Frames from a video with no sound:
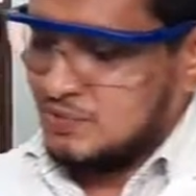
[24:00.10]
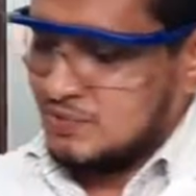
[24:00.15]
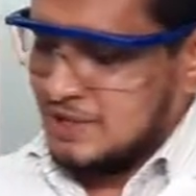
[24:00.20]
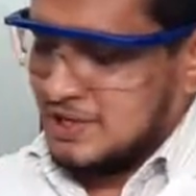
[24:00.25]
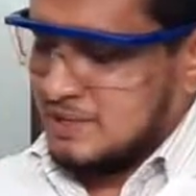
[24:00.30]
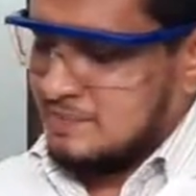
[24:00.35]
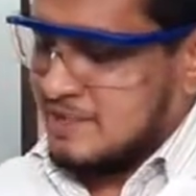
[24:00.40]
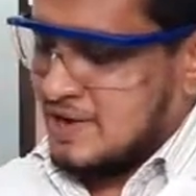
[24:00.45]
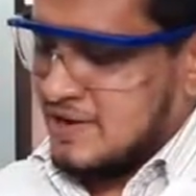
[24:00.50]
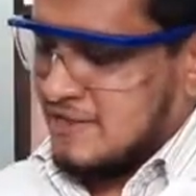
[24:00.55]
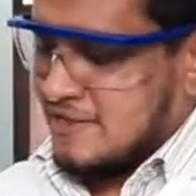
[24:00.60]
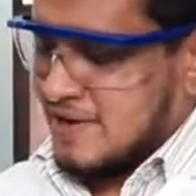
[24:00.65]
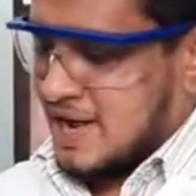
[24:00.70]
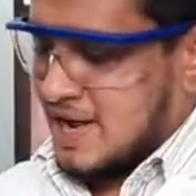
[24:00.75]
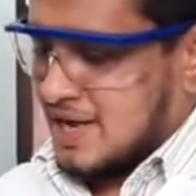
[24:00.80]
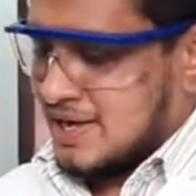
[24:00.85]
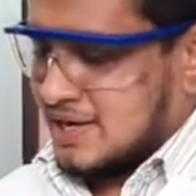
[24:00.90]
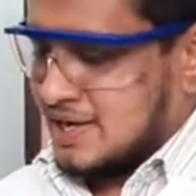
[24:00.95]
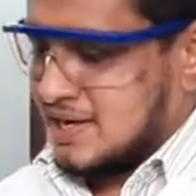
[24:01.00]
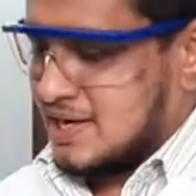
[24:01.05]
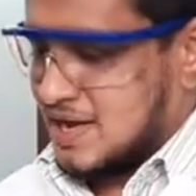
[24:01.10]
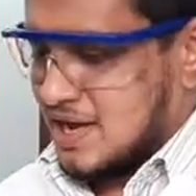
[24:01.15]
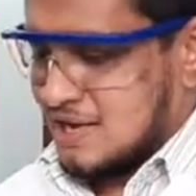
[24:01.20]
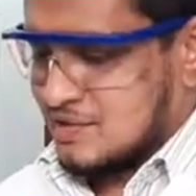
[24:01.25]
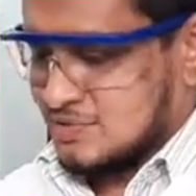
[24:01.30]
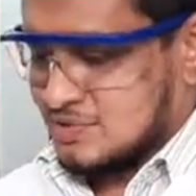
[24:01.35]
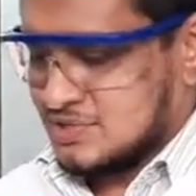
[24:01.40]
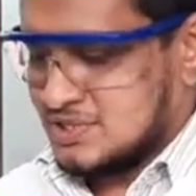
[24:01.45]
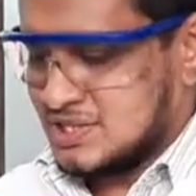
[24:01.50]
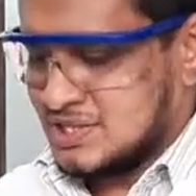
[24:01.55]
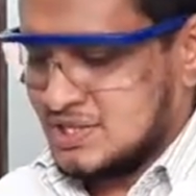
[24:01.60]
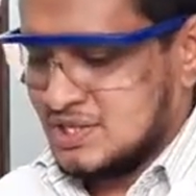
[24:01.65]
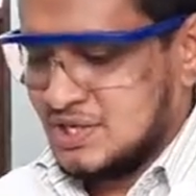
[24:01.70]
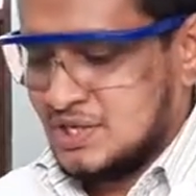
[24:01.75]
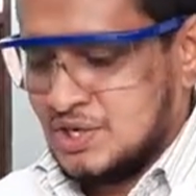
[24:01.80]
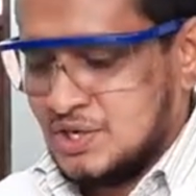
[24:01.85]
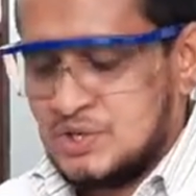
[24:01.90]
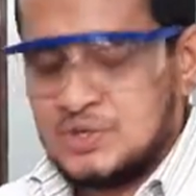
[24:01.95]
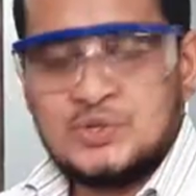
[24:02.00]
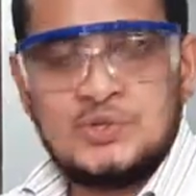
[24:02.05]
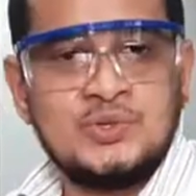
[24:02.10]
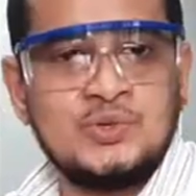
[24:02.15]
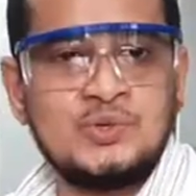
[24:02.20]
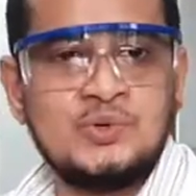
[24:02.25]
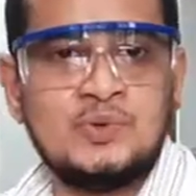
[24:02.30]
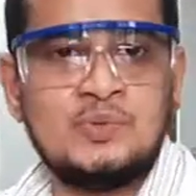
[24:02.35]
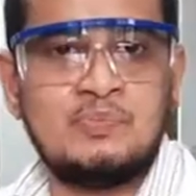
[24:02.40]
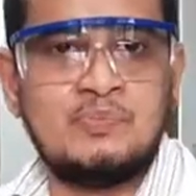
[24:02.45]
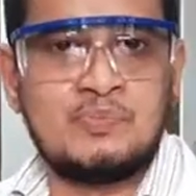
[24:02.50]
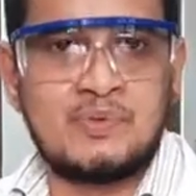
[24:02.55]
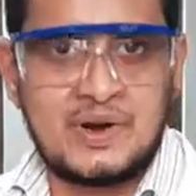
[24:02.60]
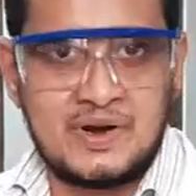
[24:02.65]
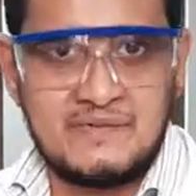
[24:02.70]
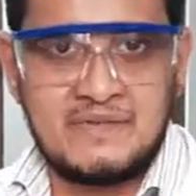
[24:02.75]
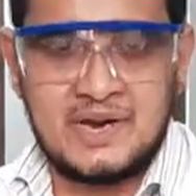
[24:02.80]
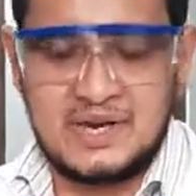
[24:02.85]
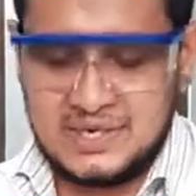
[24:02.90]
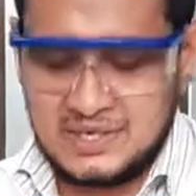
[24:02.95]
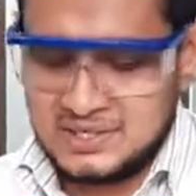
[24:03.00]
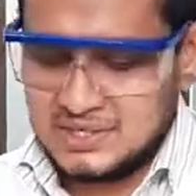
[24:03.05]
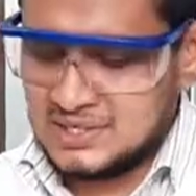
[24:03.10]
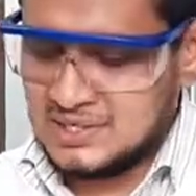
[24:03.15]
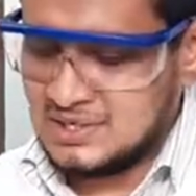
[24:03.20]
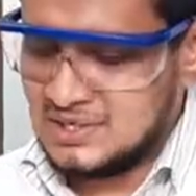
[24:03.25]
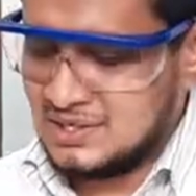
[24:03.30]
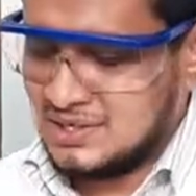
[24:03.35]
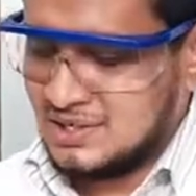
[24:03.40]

will be wearing gloves to prevent